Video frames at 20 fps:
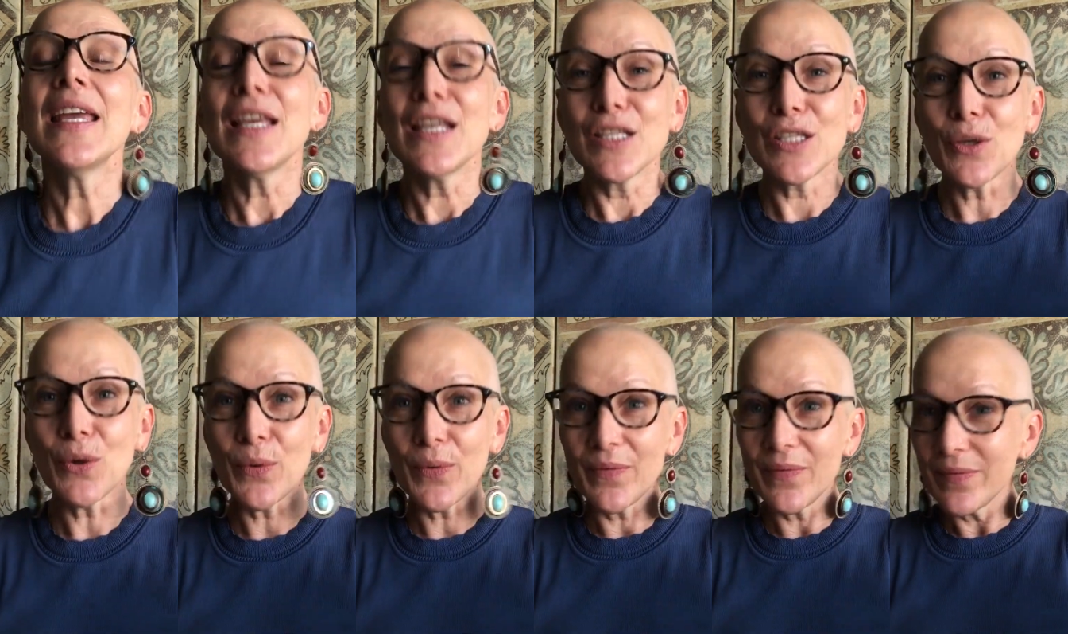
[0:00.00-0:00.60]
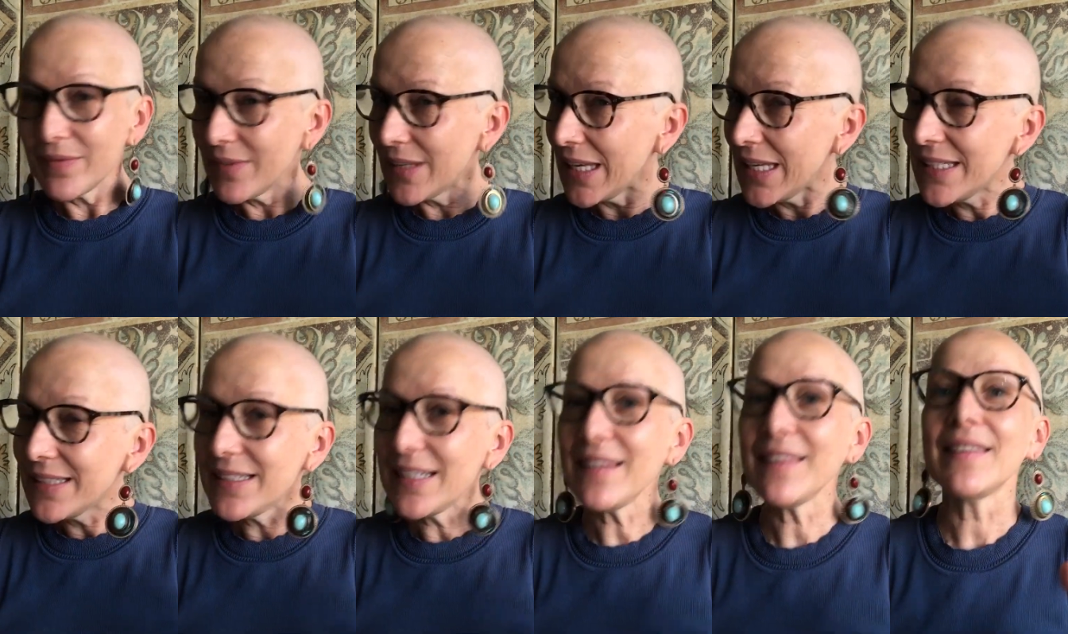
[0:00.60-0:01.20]
So
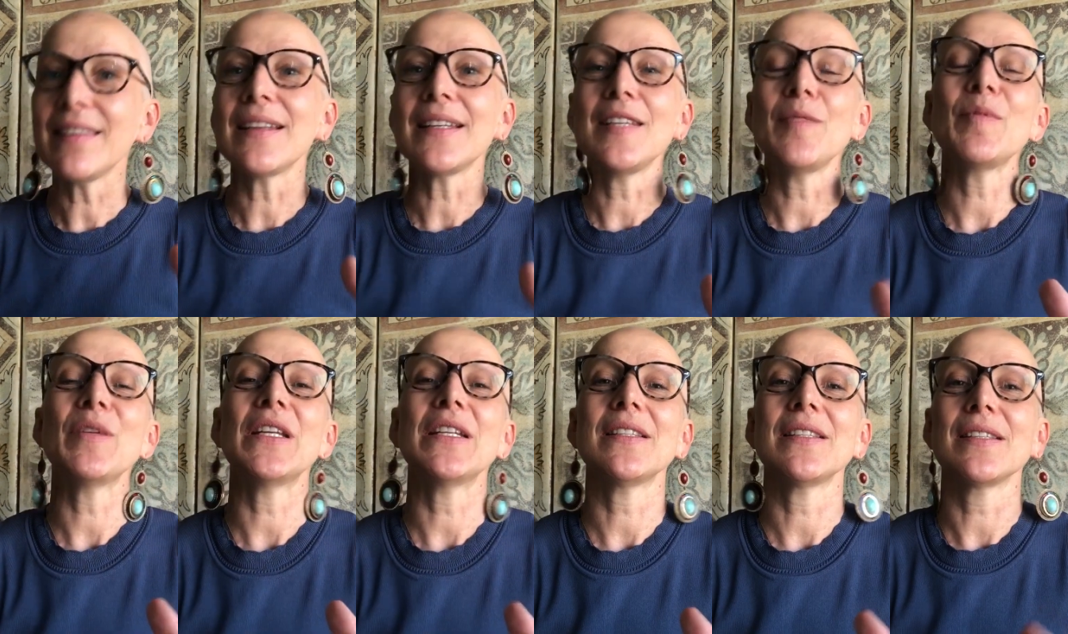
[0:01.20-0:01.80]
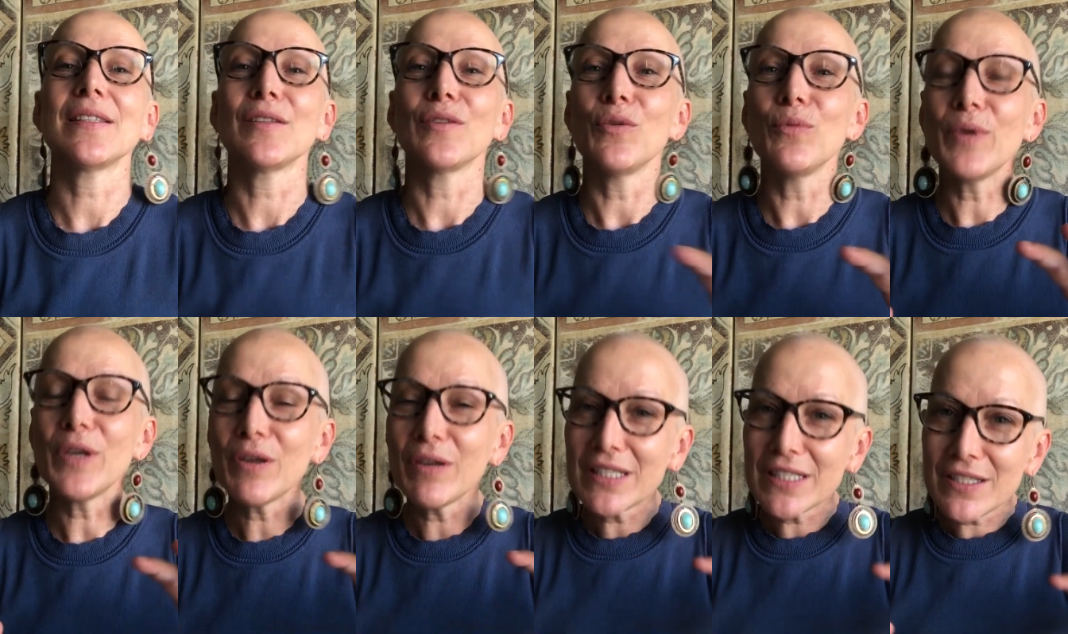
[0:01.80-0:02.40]
in these 30 minutes,
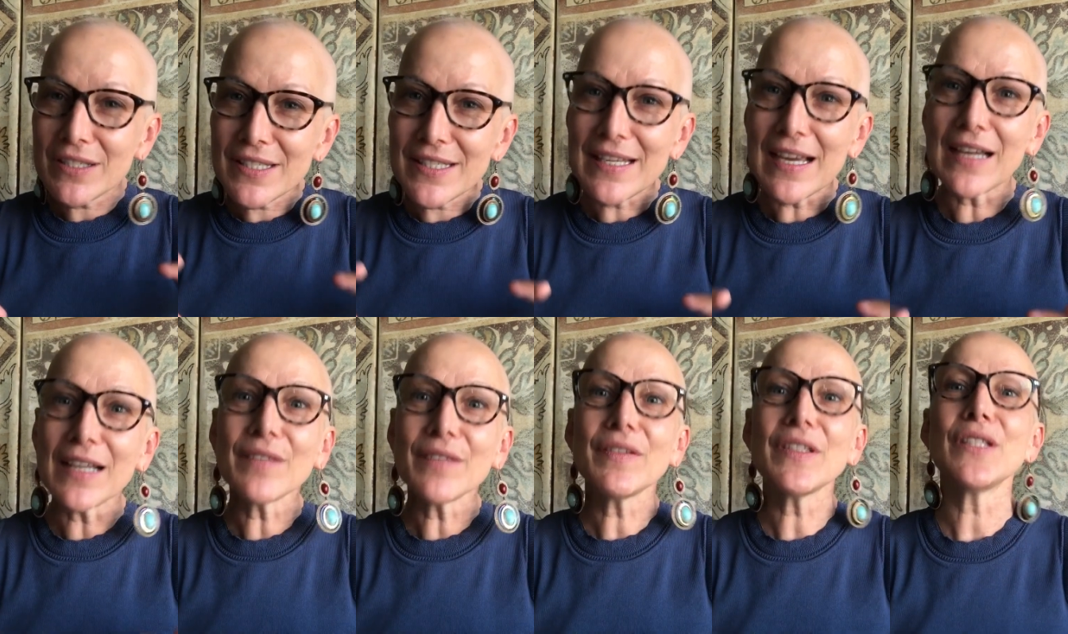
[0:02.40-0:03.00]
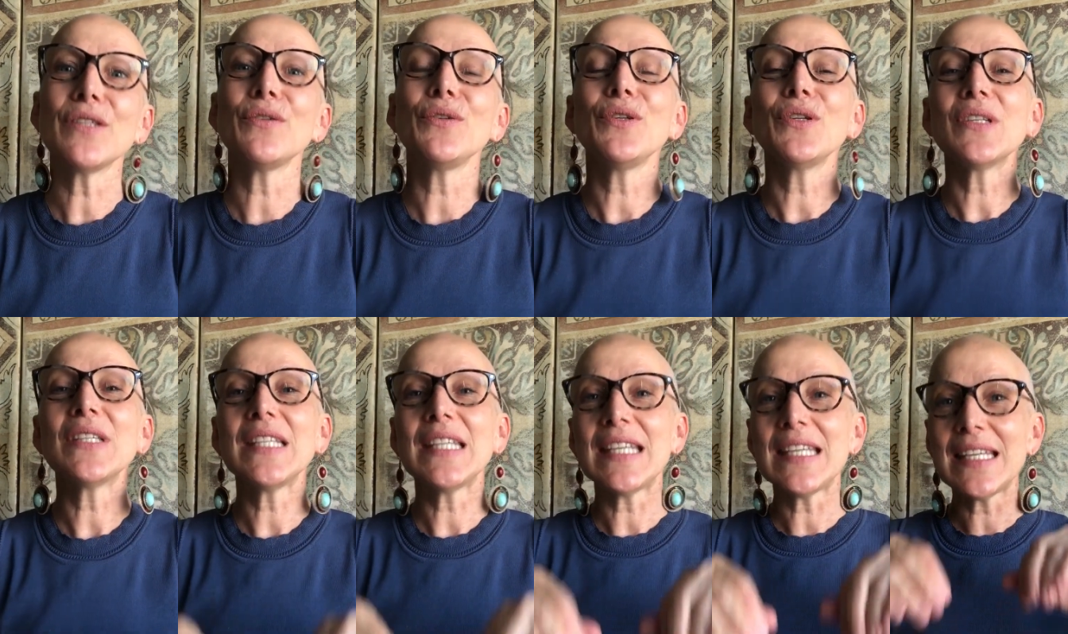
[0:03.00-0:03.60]
we're going to dive into
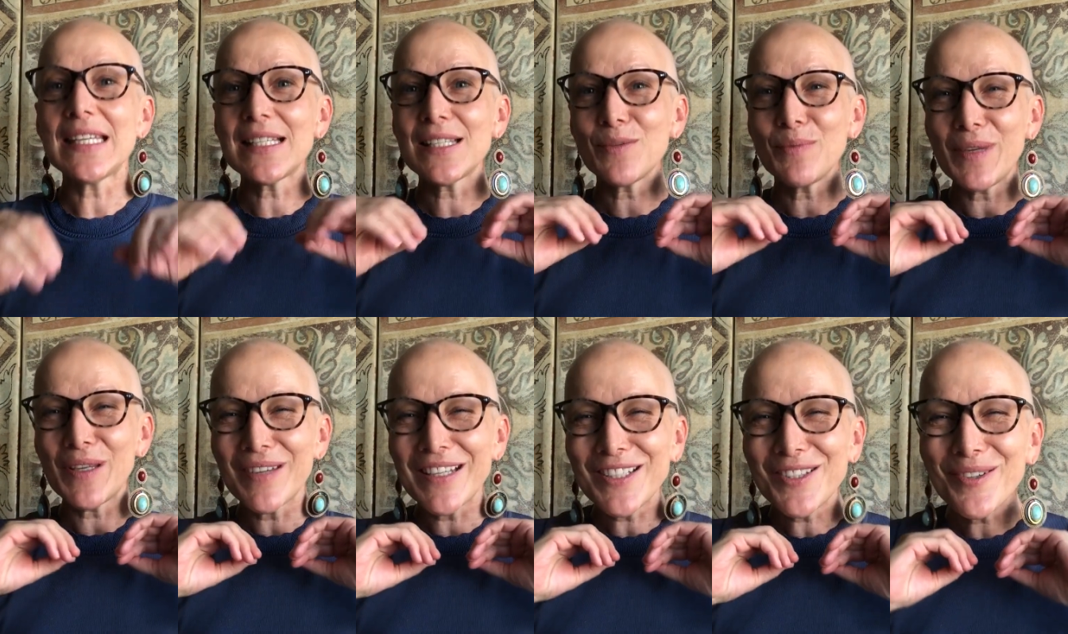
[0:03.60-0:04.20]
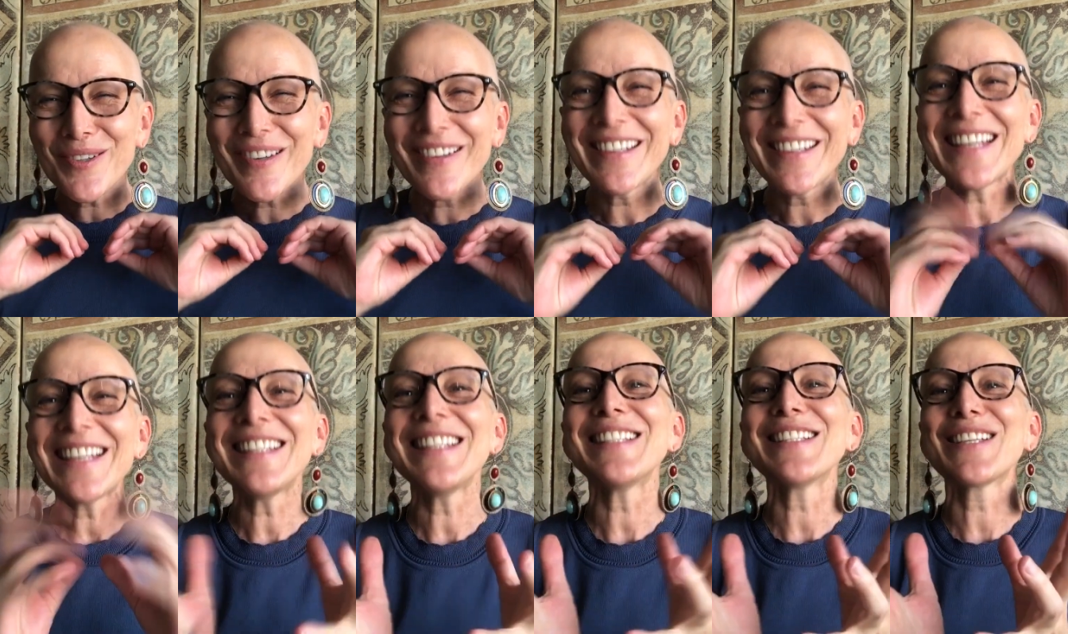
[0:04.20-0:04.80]
your needs, we're going to
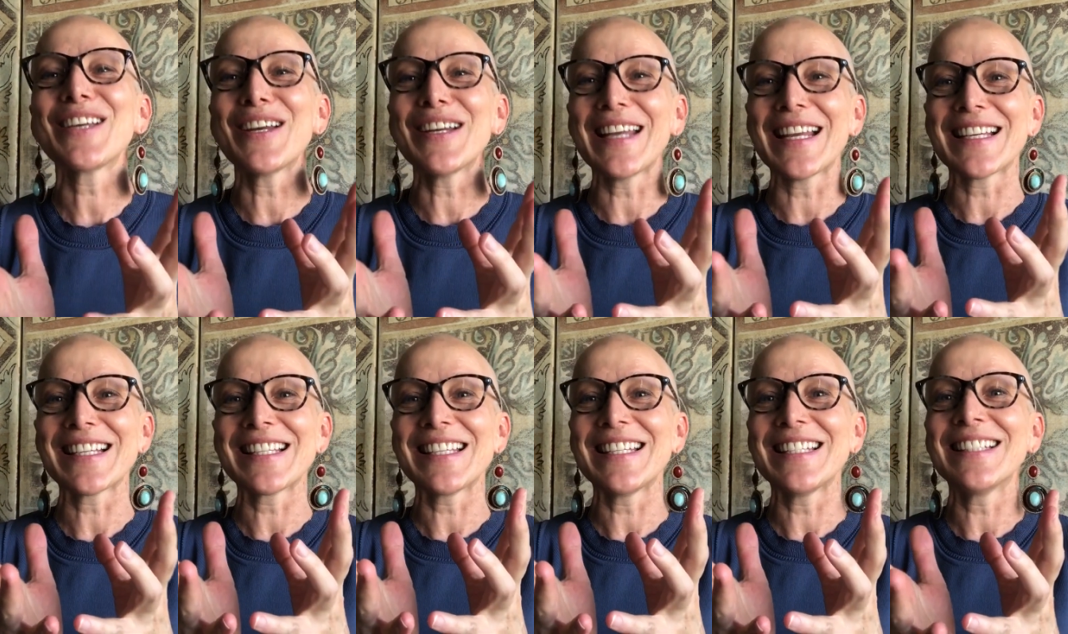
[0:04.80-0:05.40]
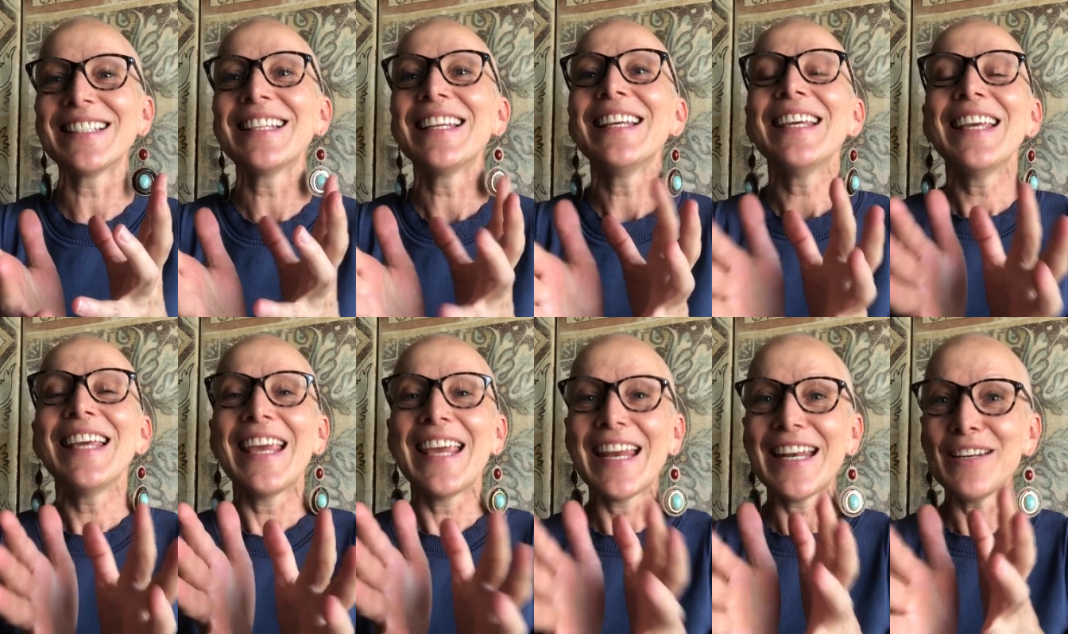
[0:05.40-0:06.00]
create this connection,
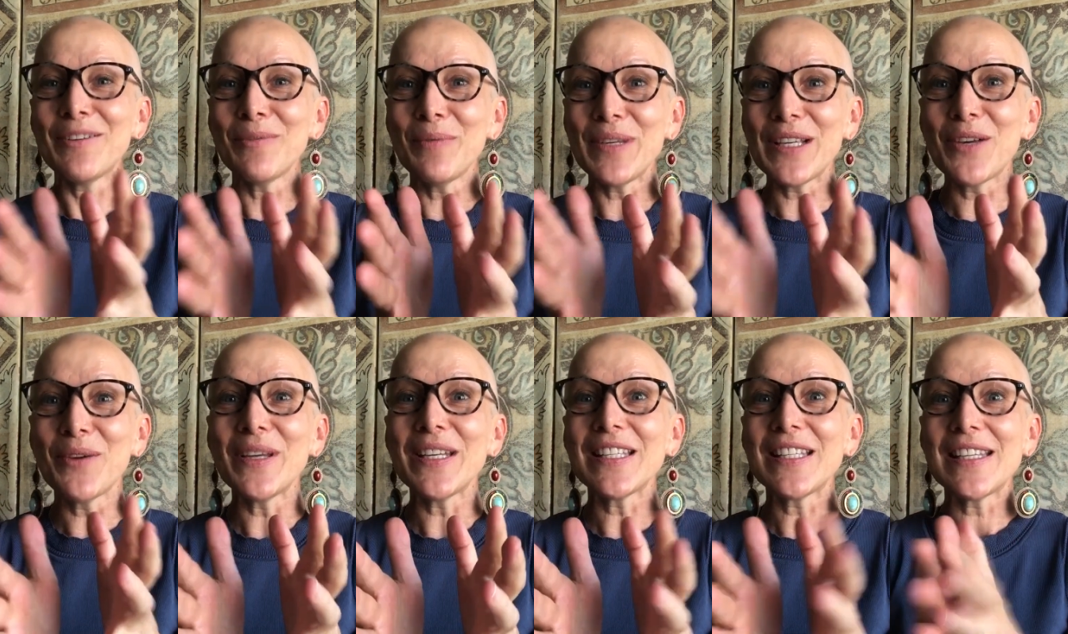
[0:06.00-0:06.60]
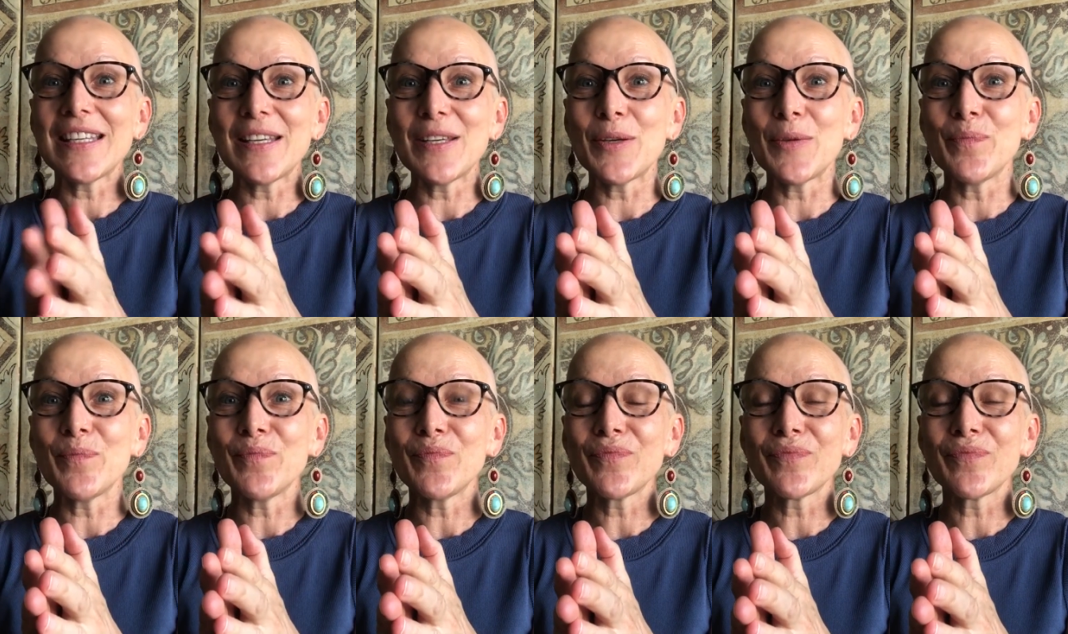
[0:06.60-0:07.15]
and we're going to